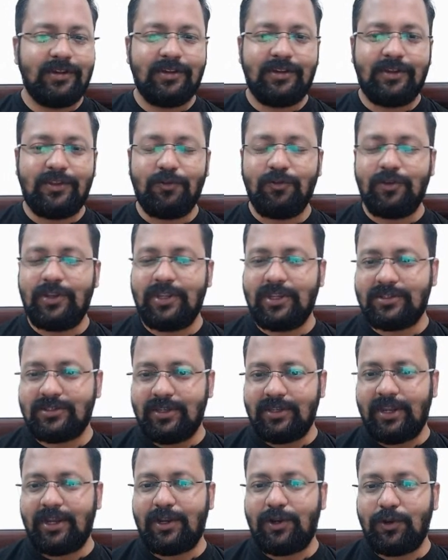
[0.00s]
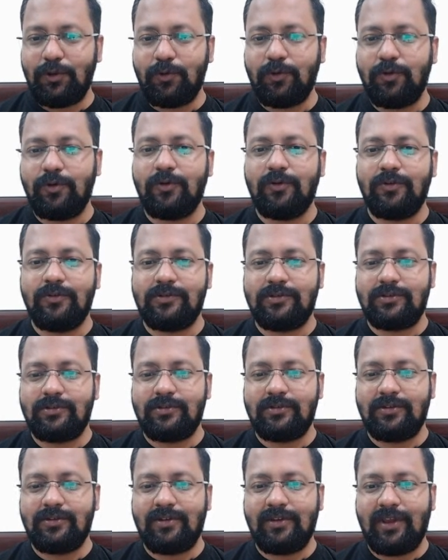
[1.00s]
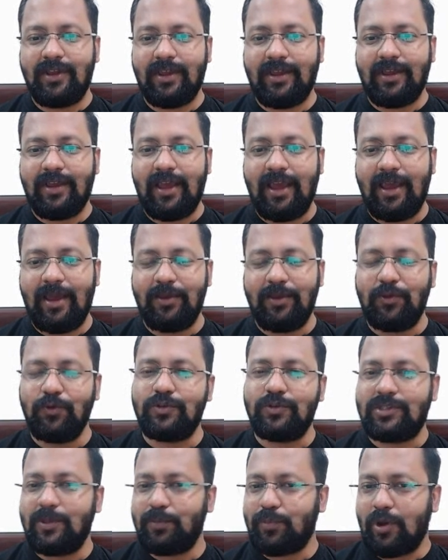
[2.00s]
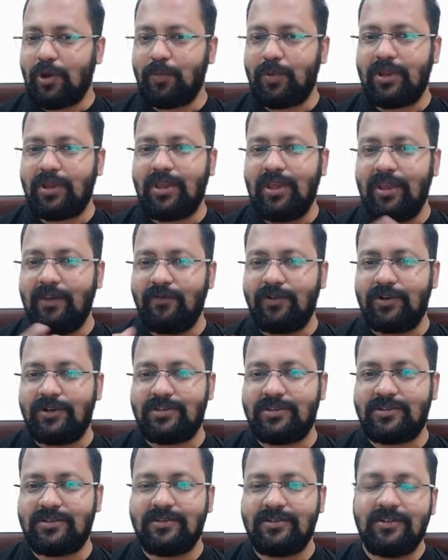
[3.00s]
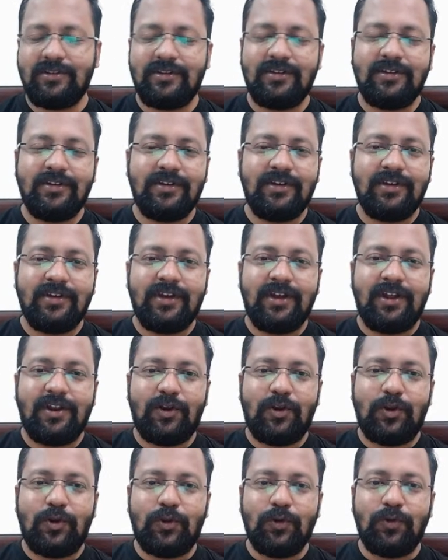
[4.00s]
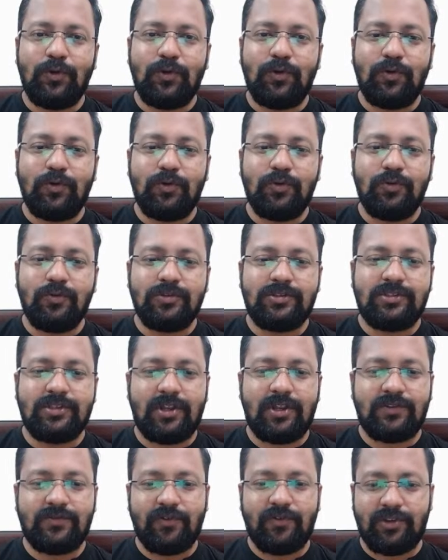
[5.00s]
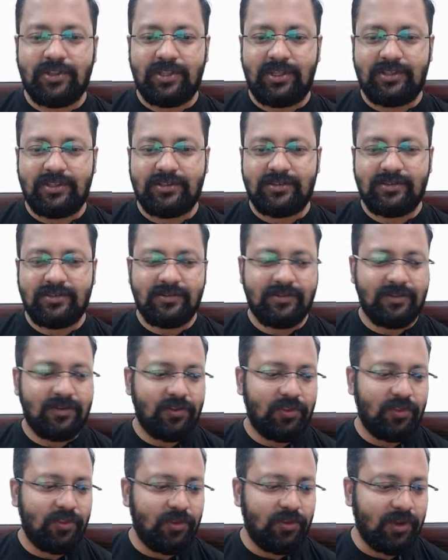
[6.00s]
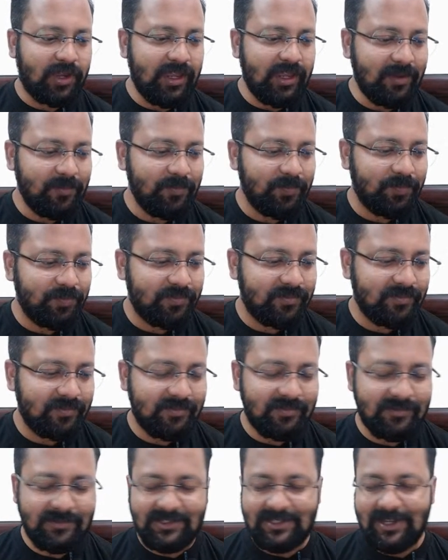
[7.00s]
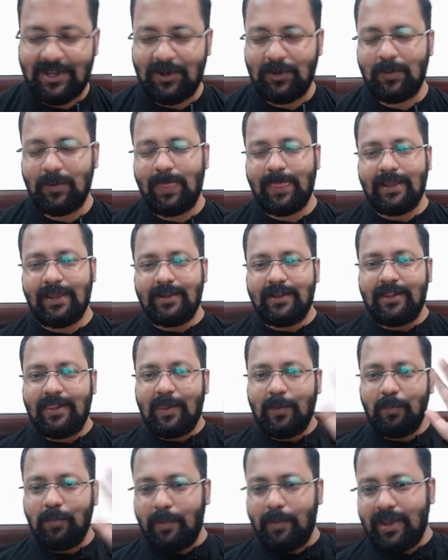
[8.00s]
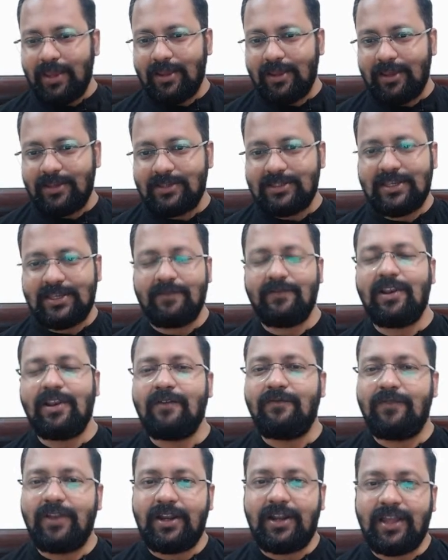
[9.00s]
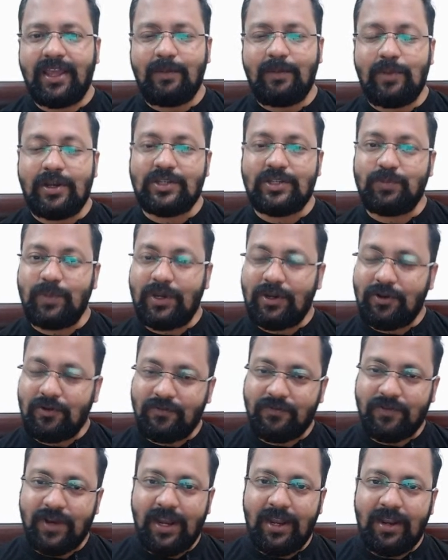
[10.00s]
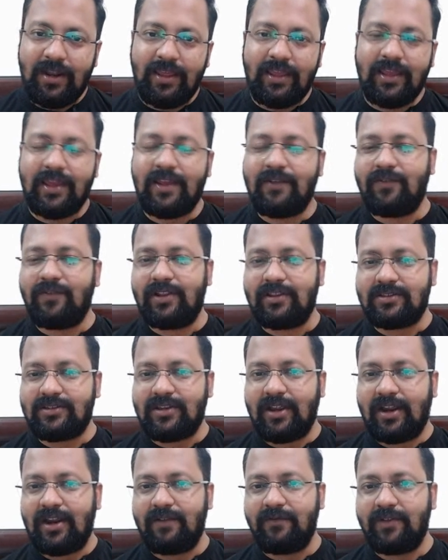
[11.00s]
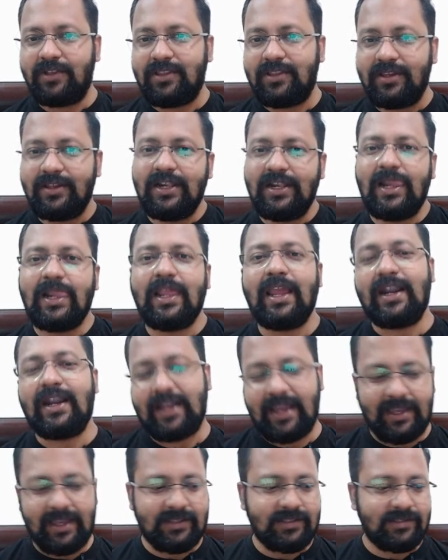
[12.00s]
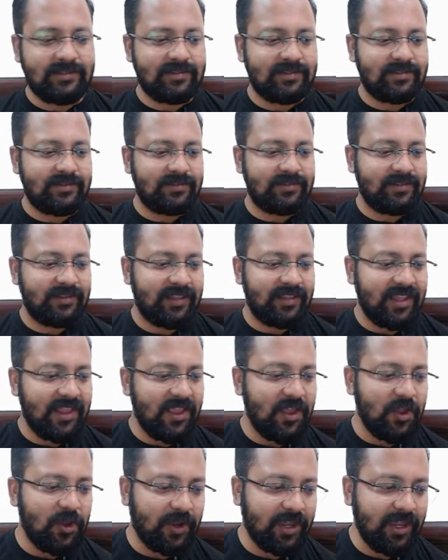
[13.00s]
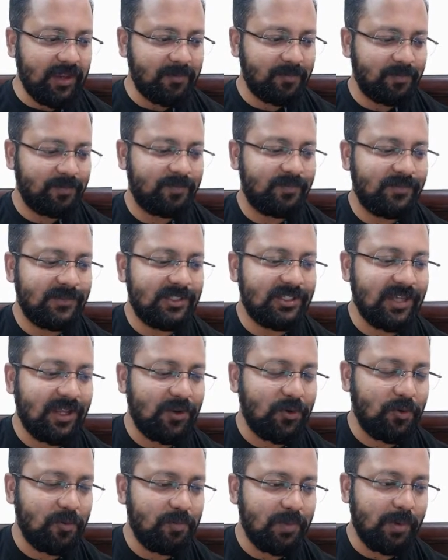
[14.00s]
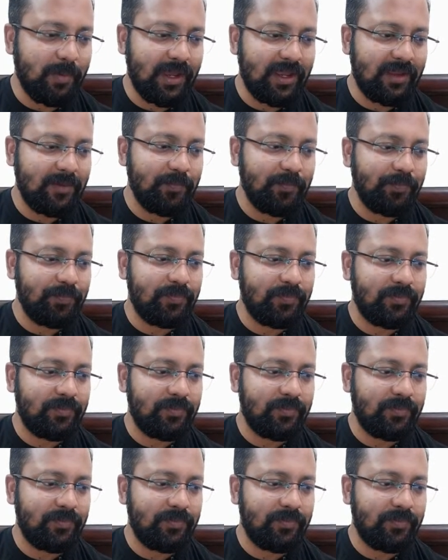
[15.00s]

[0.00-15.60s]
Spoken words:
You just need to use the proper keywords to search for these. Okay? Chalo. Bye-bye, guys. Have a lovely time. Let's meet on Friday and we'll start with cations. Okay? Chalo. Bye-bye.